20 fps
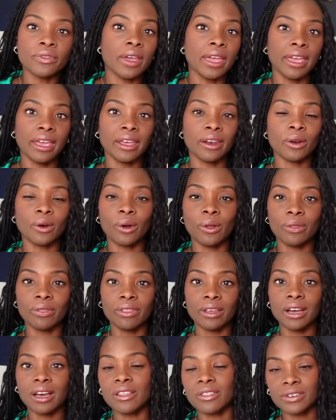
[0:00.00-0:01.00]
And on
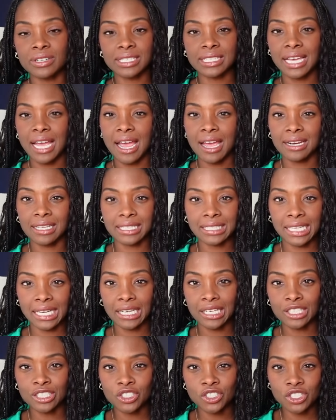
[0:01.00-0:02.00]
the other side, it's like
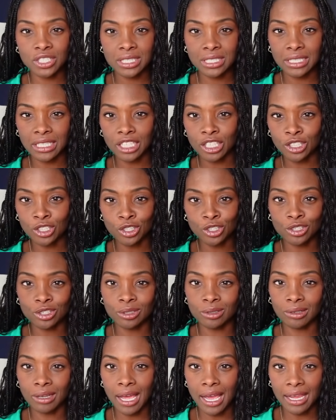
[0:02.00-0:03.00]
a just a
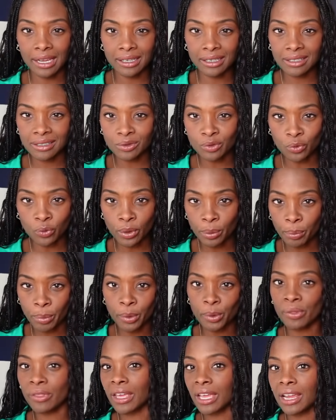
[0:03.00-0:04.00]
little like
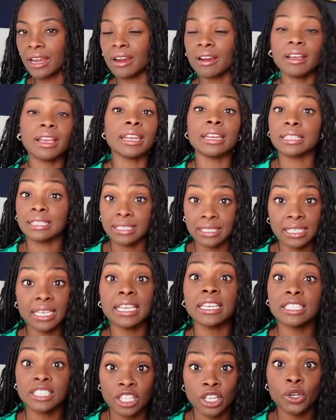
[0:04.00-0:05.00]
ripple there, and
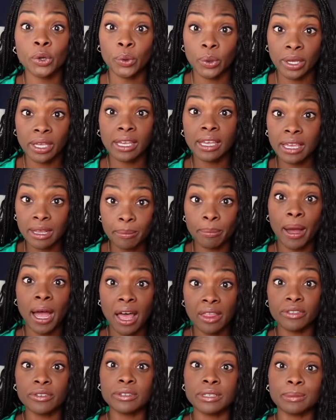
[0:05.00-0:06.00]
it's annoying. It
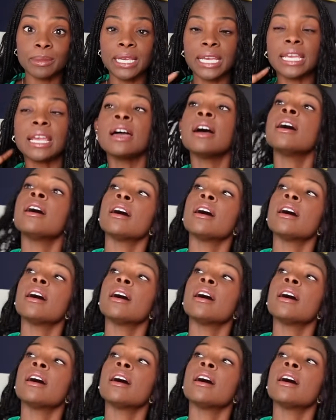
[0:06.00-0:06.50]
bothers me.